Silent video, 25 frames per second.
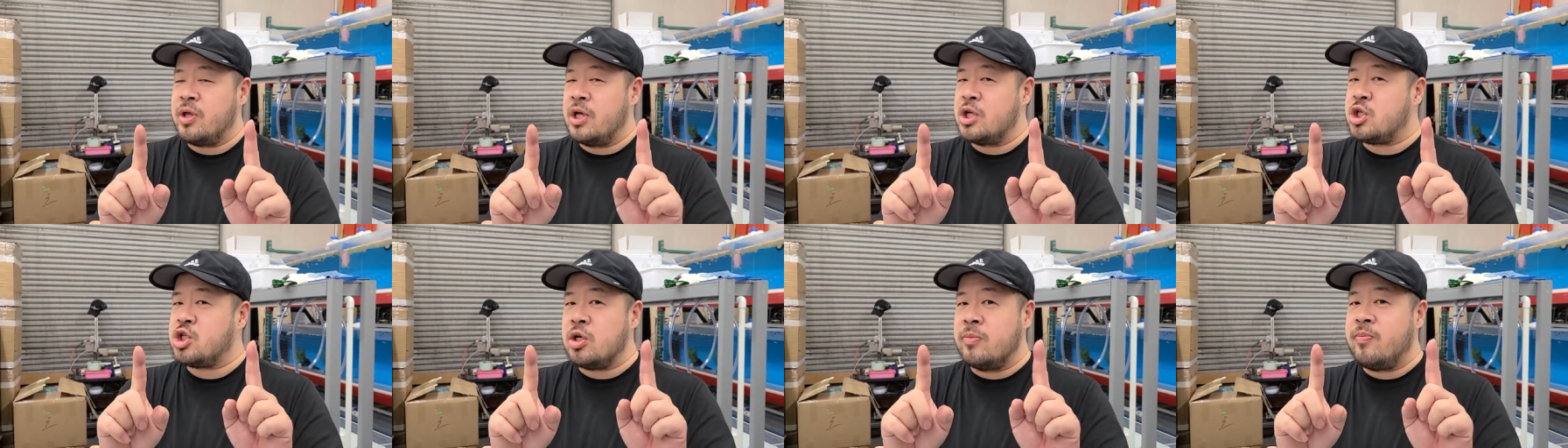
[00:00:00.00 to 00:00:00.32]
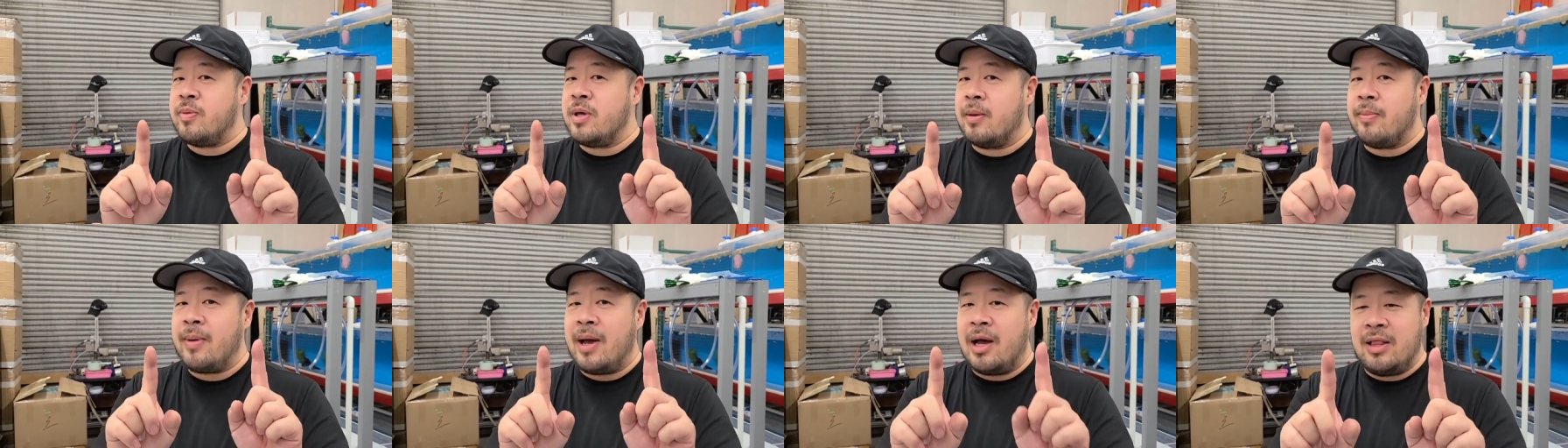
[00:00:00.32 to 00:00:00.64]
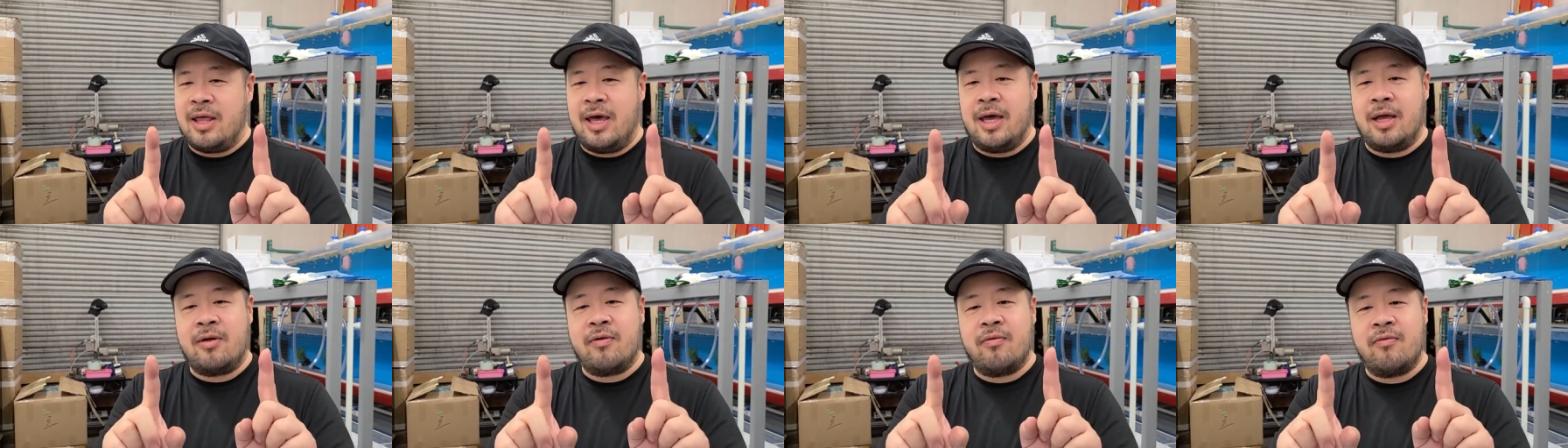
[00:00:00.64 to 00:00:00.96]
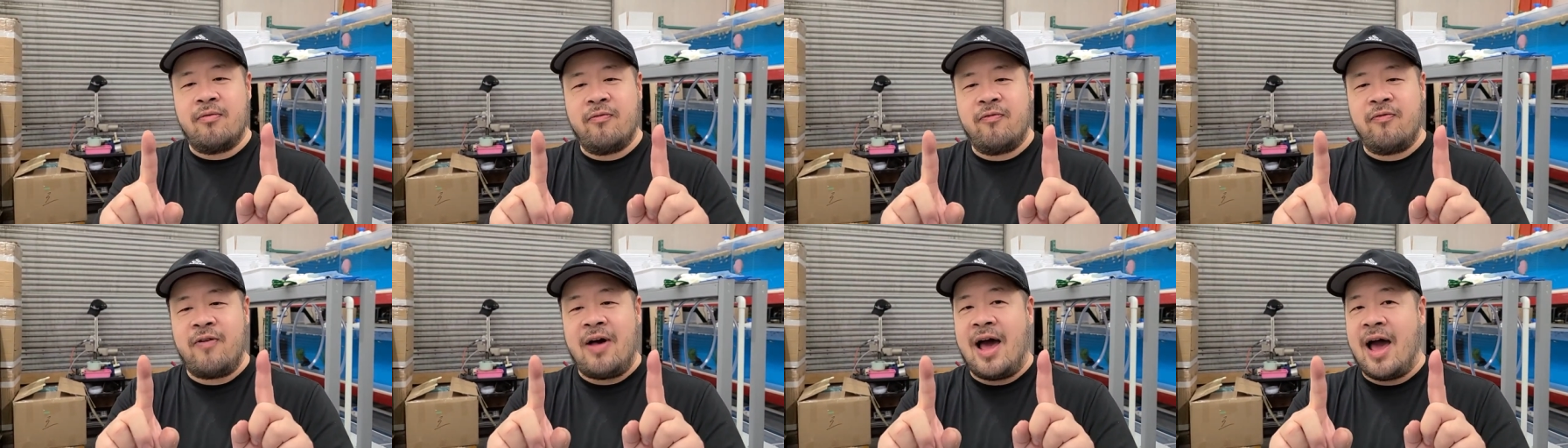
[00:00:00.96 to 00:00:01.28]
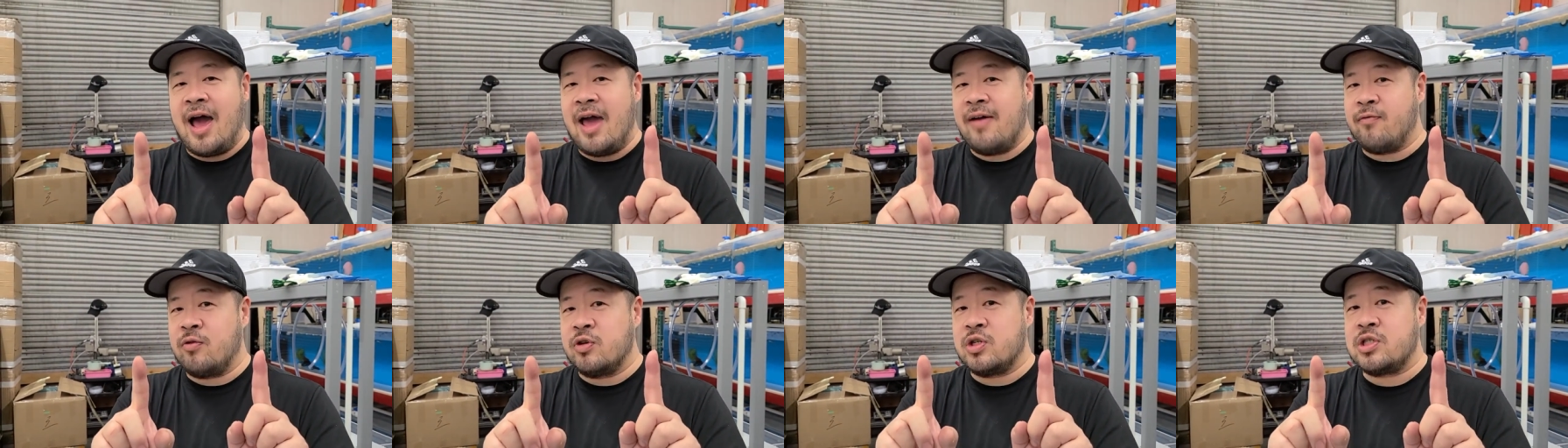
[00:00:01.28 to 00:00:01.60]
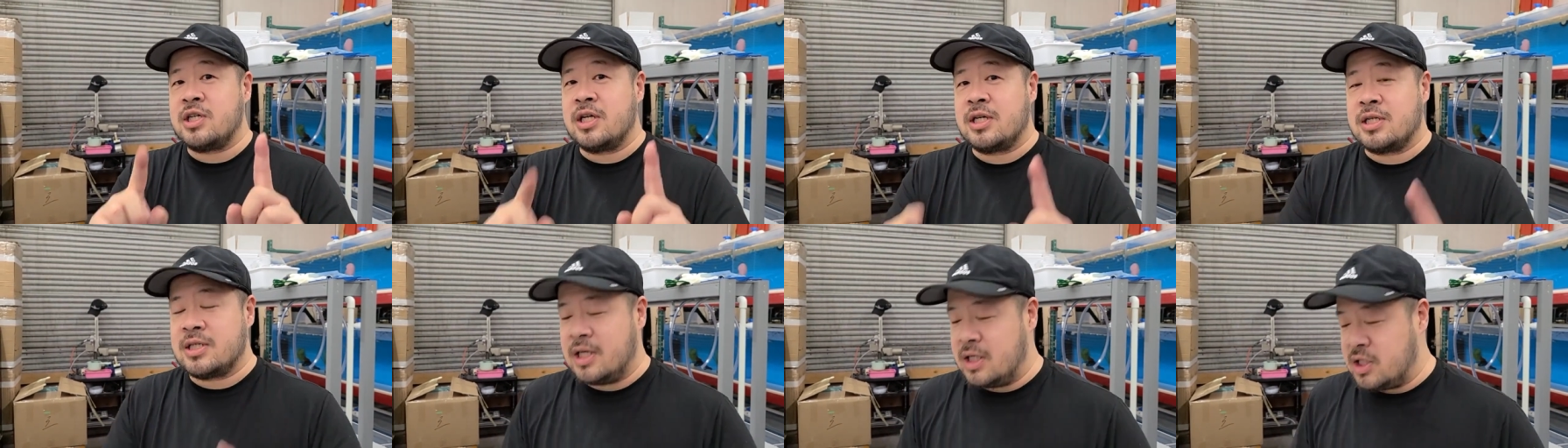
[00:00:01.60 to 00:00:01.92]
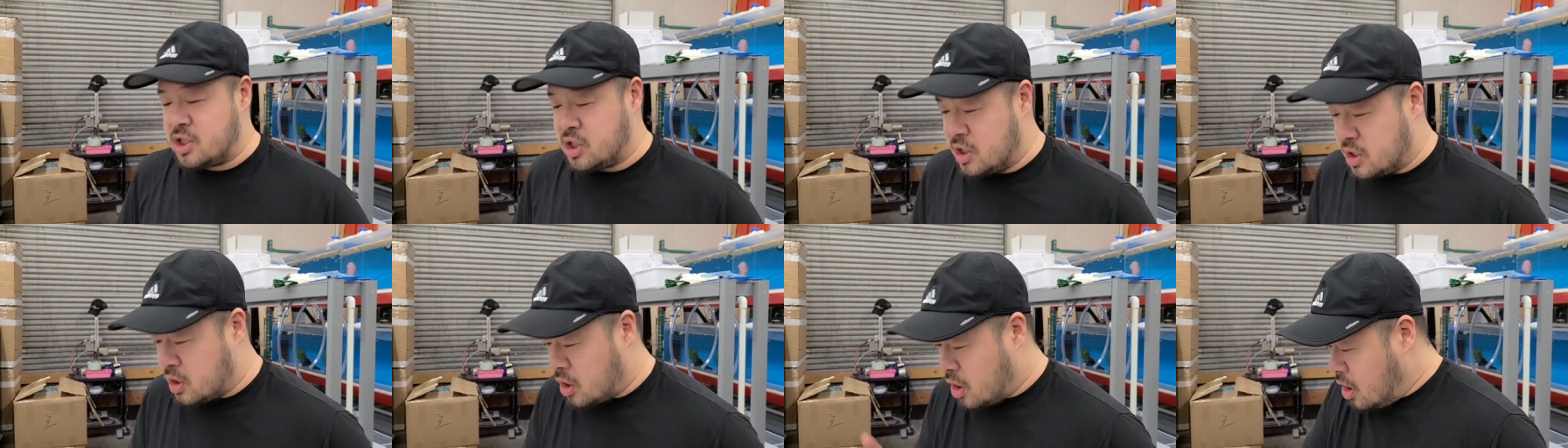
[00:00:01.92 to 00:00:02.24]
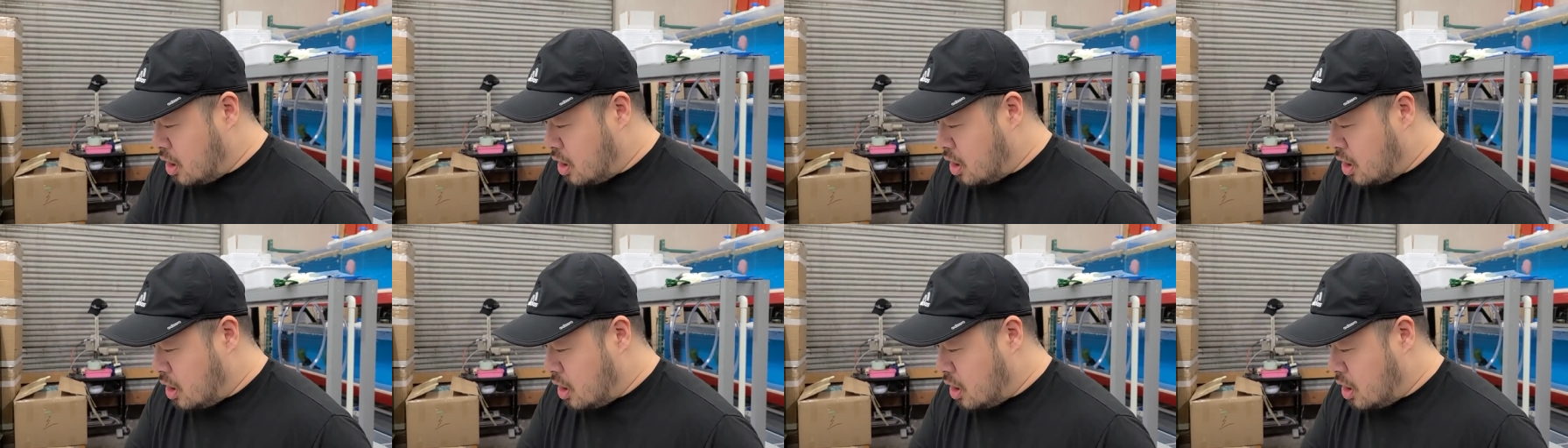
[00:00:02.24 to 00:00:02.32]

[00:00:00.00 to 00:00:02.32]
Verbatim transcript: it should be about like five or six inches.